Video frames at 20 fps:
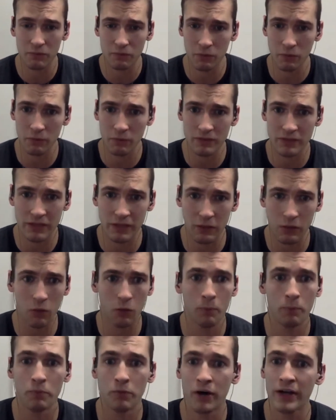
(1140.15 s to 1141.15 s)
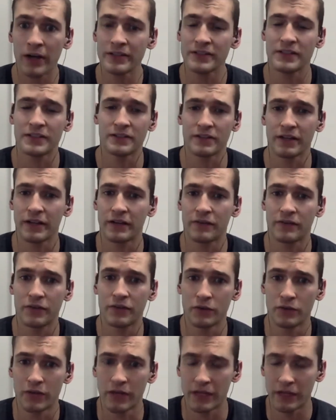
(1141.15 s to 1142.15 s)
What was that whole process like for
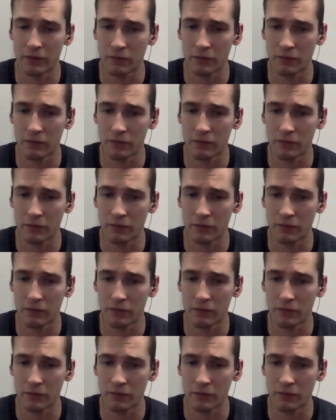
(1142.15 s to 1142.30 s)
you getting